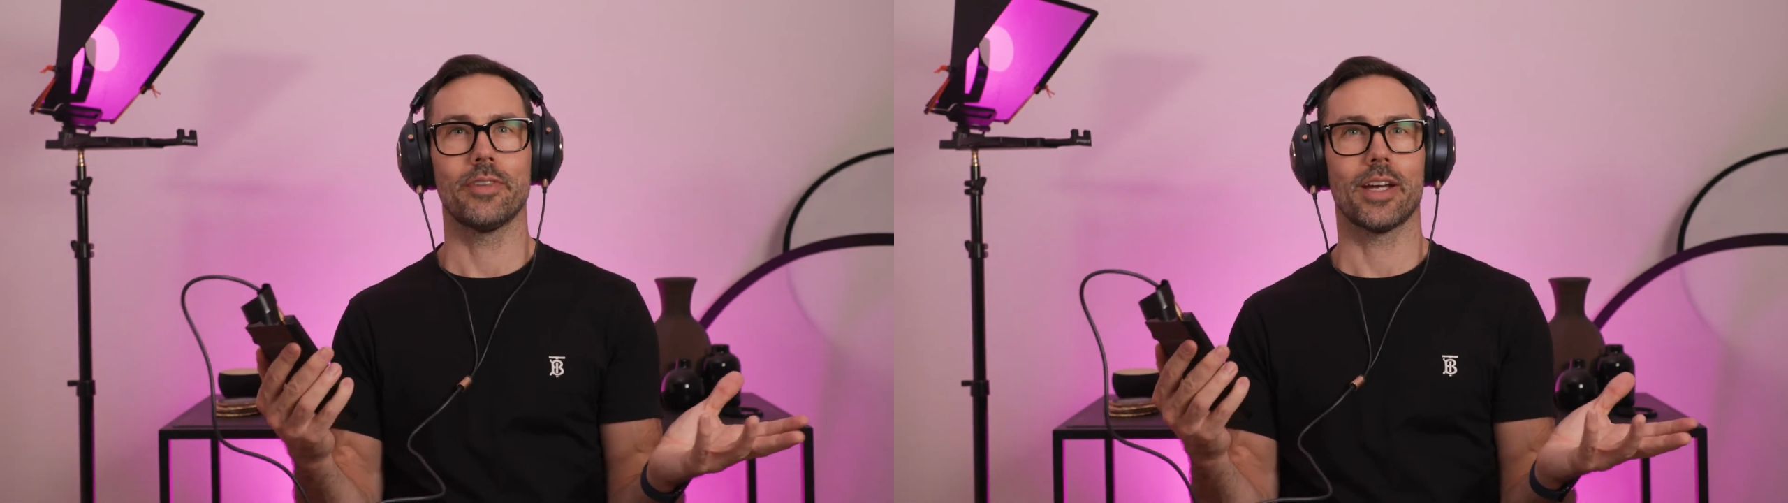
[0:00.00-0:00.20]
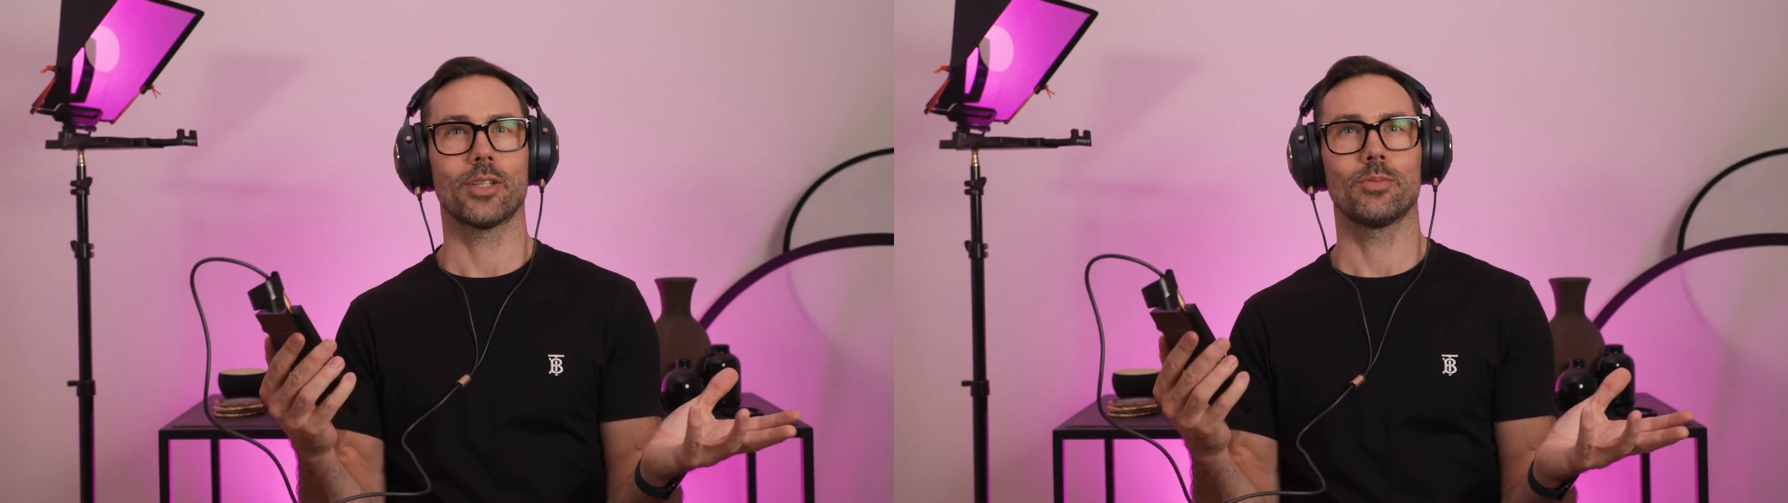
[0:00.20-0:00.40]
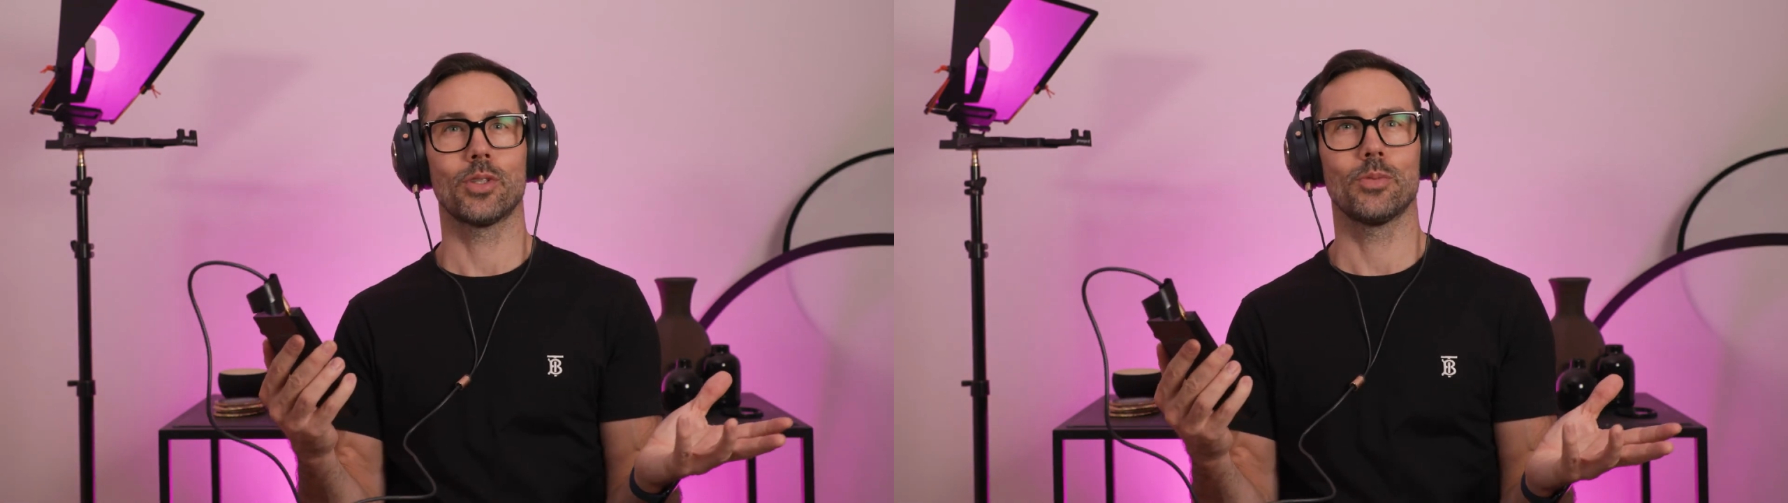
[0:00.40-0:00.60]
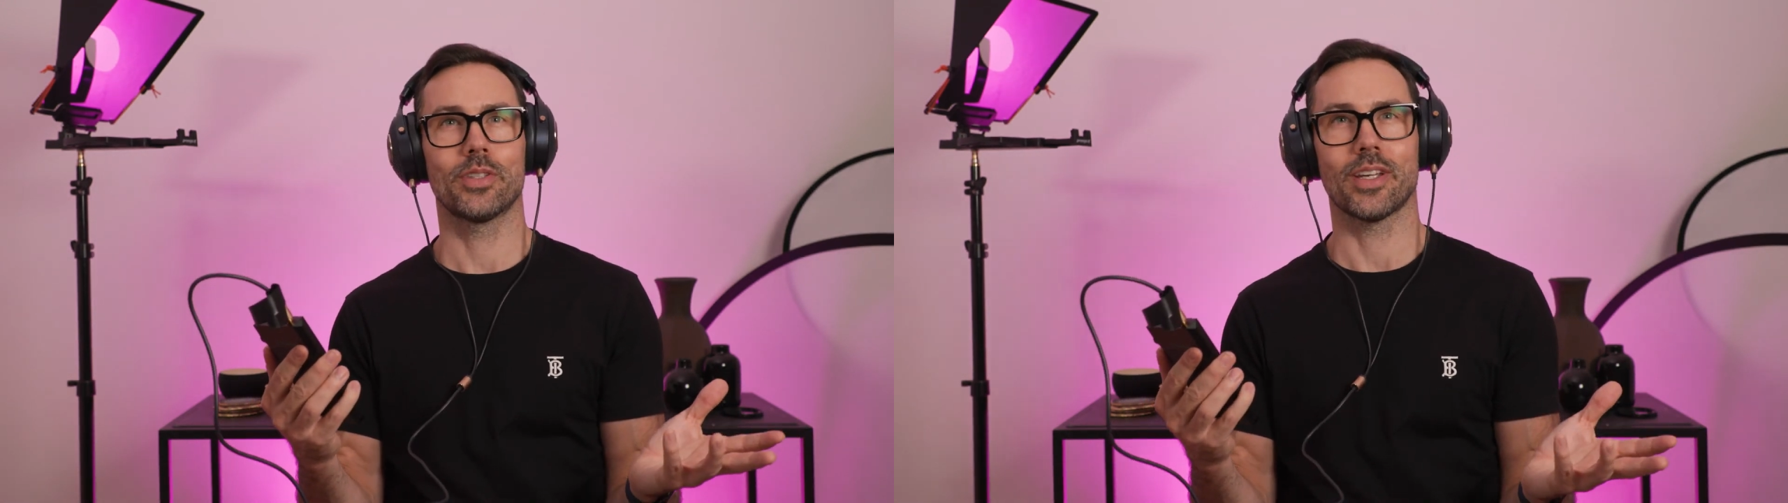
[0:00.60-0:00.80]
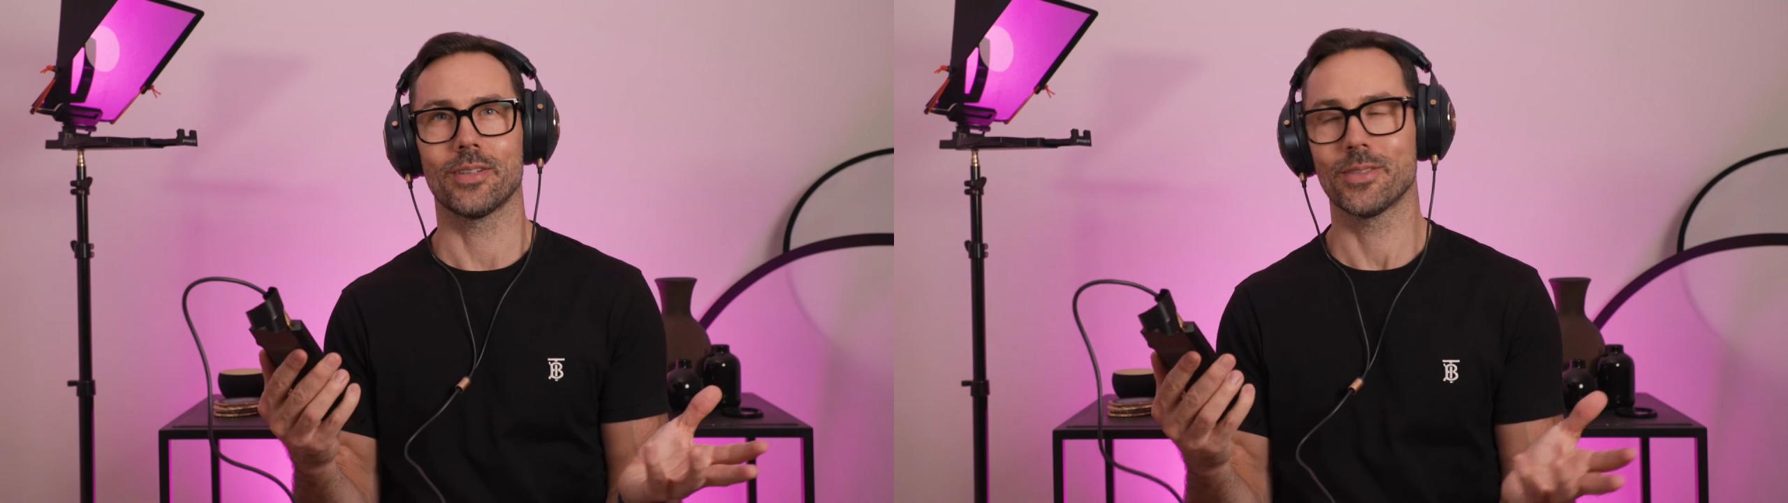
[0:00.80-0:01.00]
vacuum tube
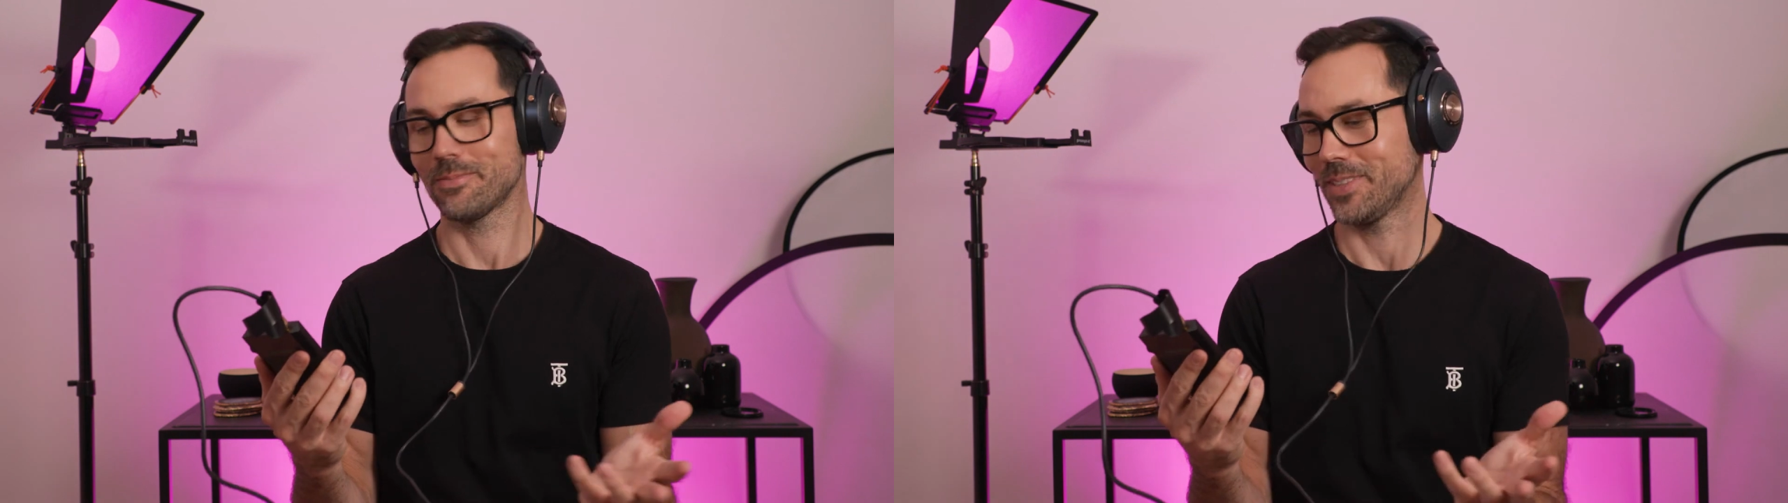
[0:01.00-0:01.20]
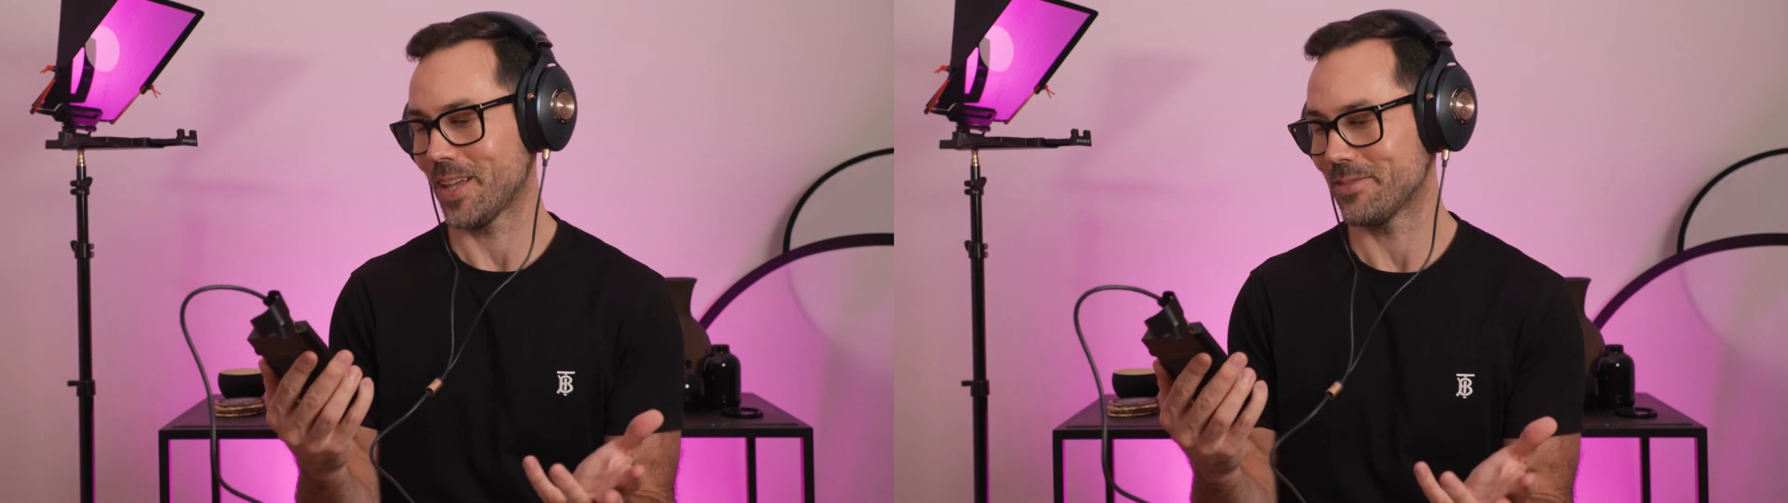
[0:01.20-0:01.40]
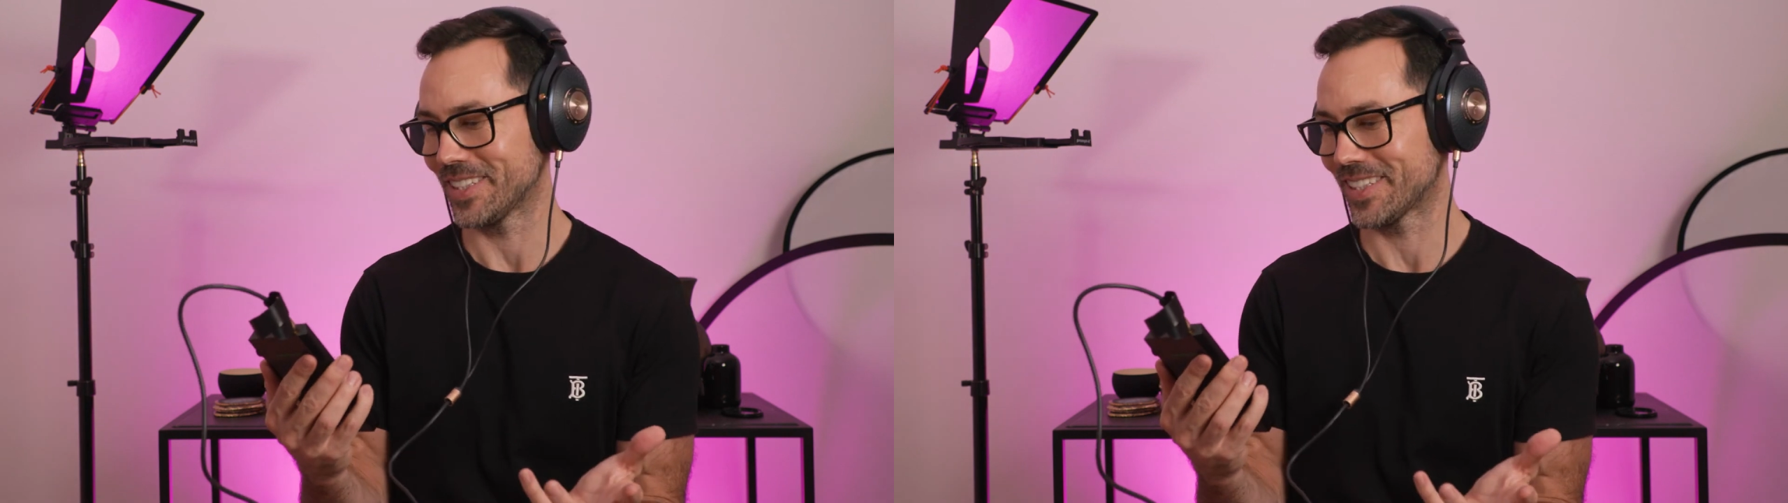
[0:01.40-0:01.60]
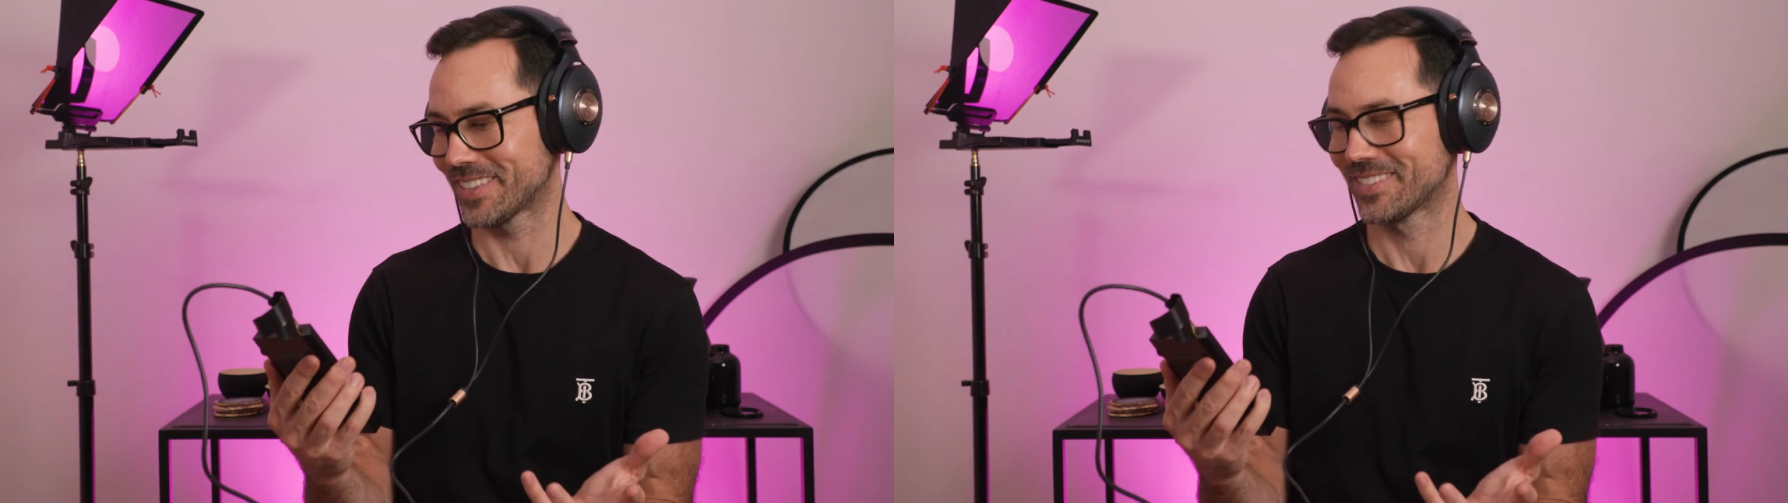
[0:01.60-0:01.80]
sound, love it.